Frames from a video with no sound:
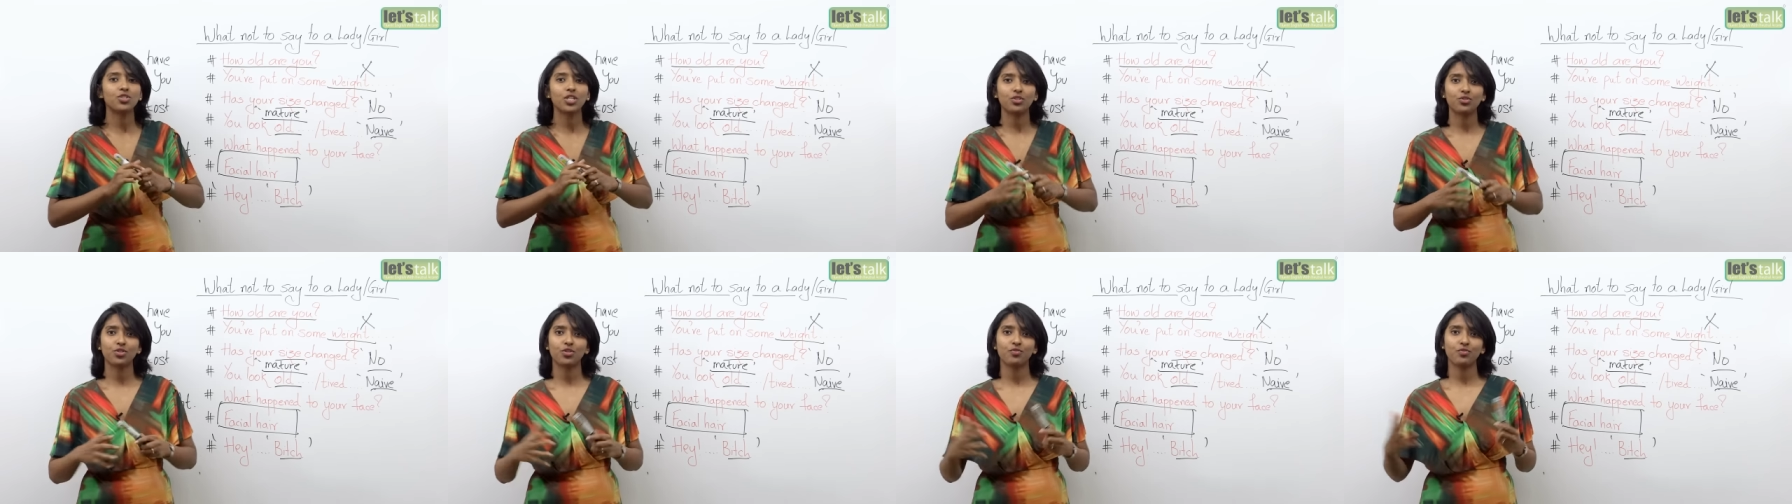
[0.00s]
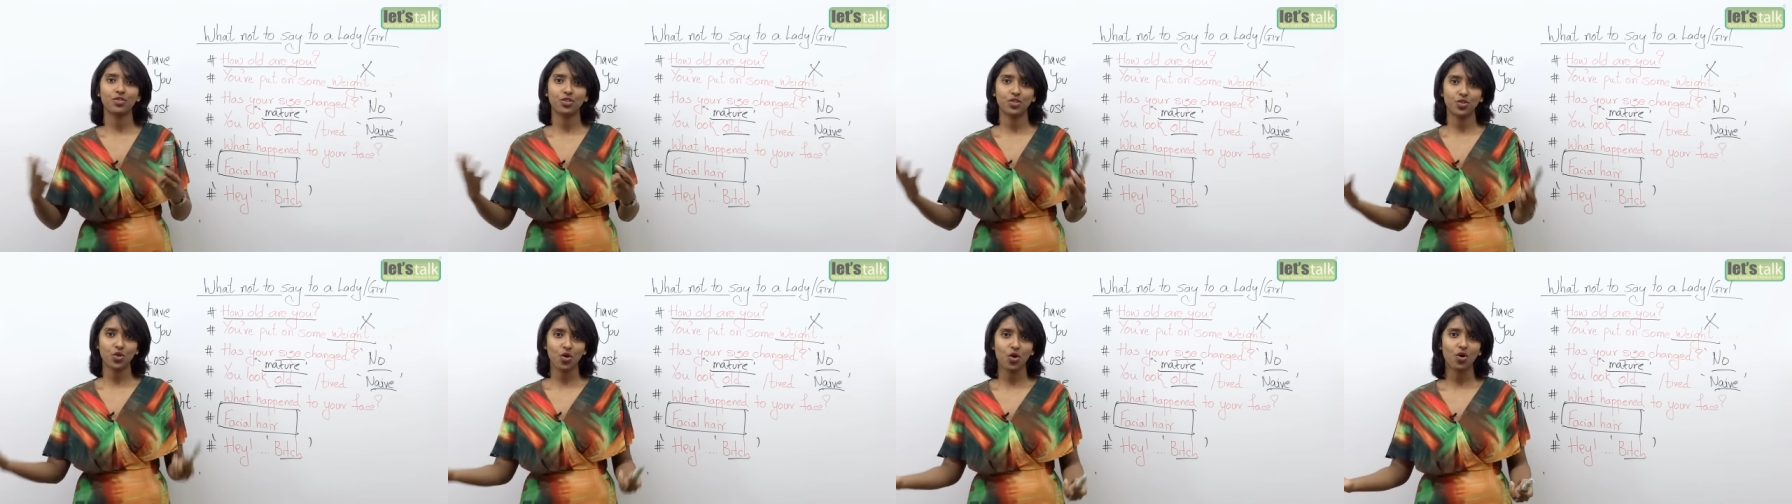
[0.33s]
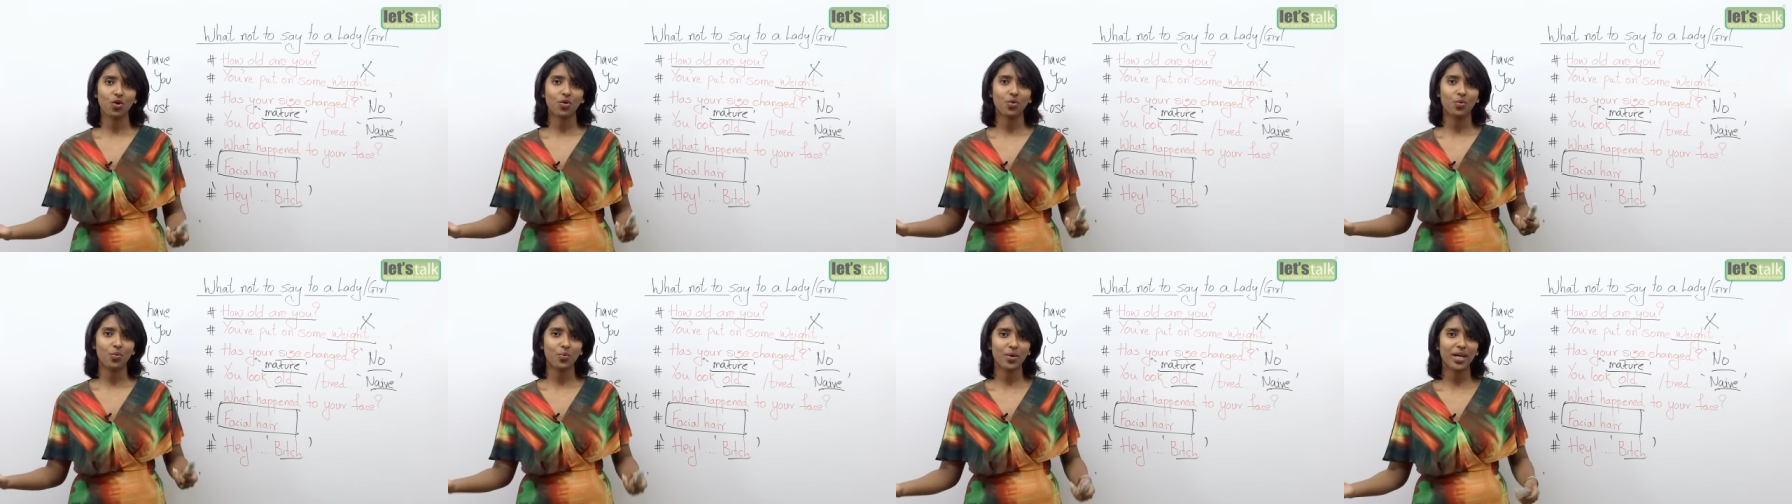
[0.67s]
gender of a
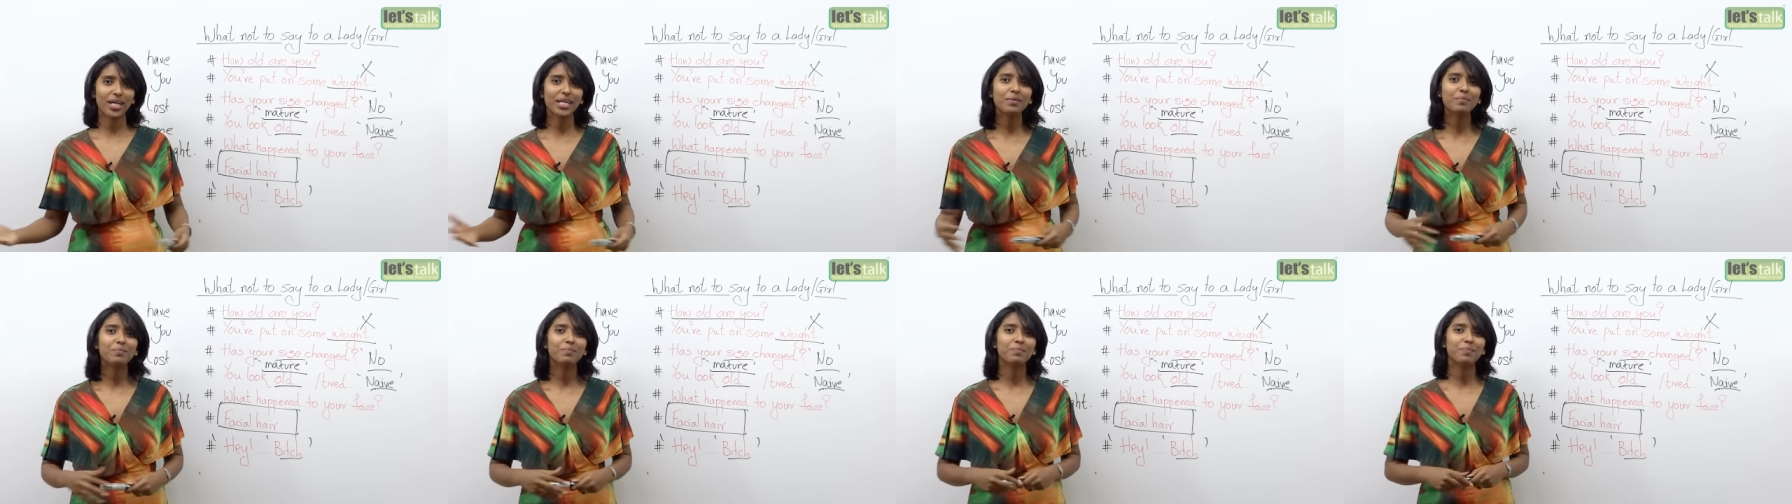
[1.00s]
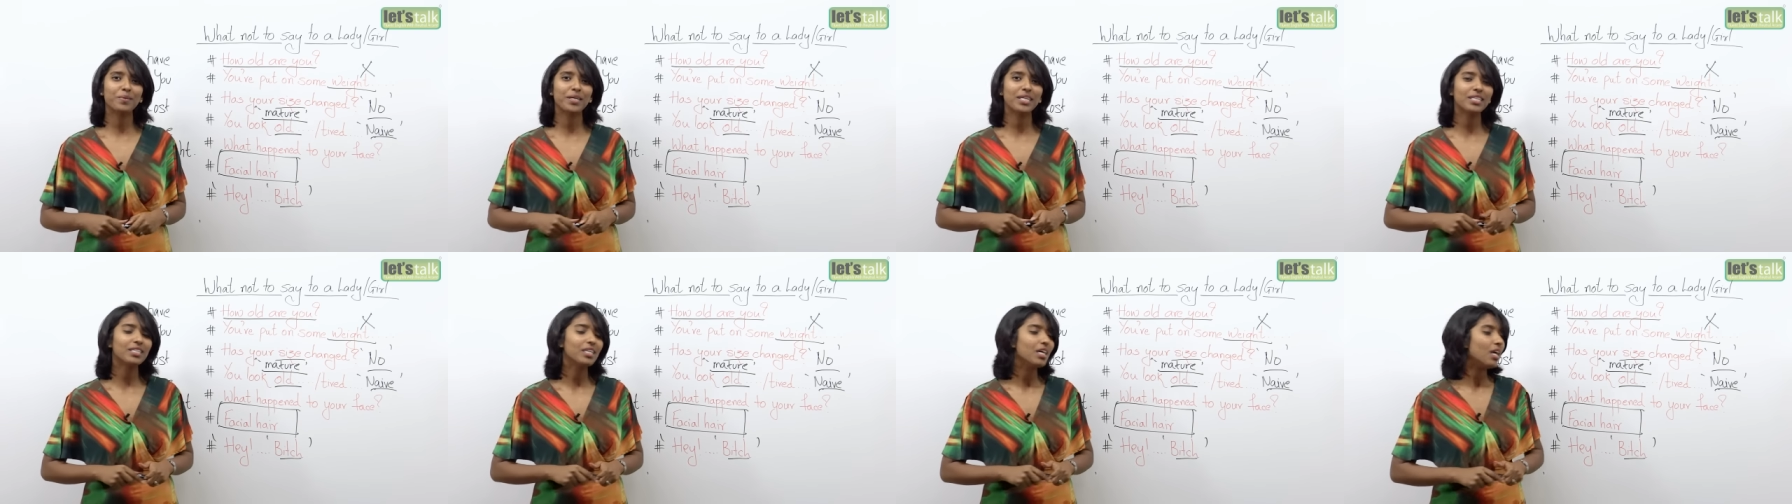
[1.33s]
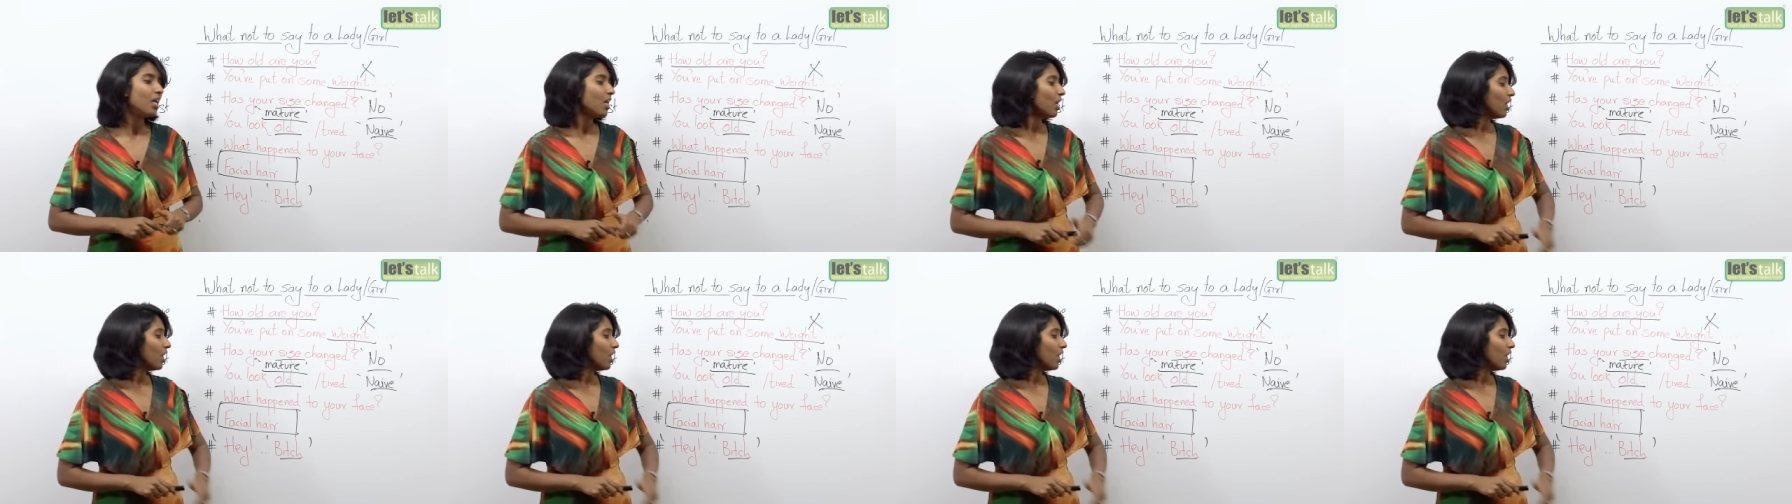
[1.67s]
dog, right? But